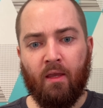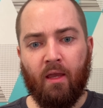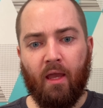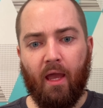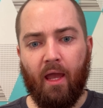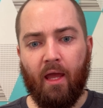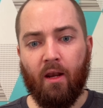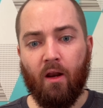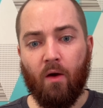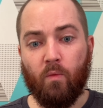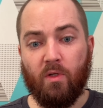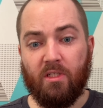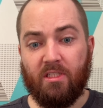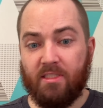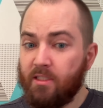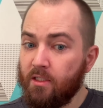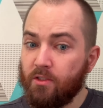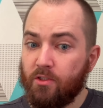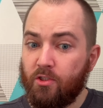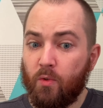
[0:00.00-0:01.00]
And we
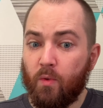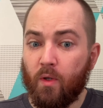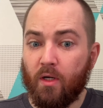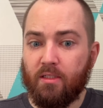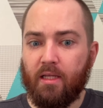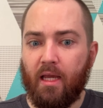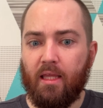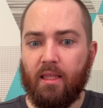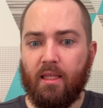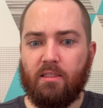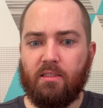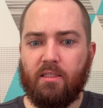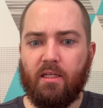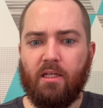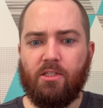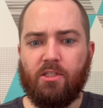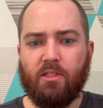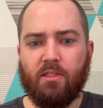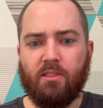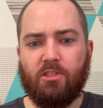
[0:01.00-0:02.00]
still do our daily
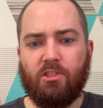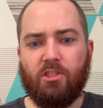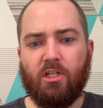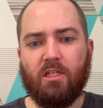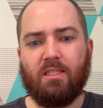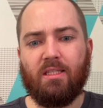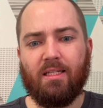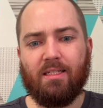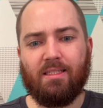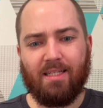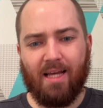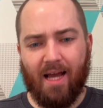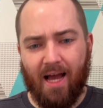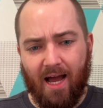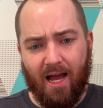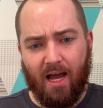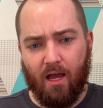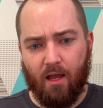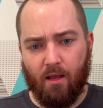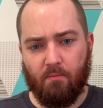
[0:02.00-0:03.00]
teachings, just the
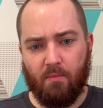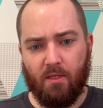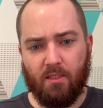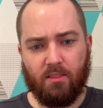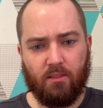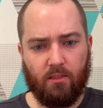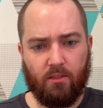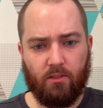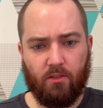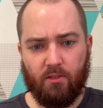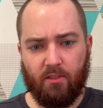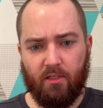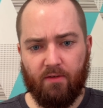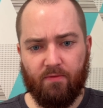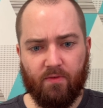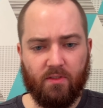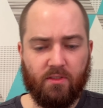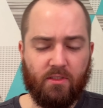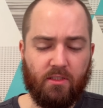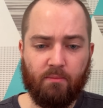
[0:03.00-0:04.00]
time is a little different.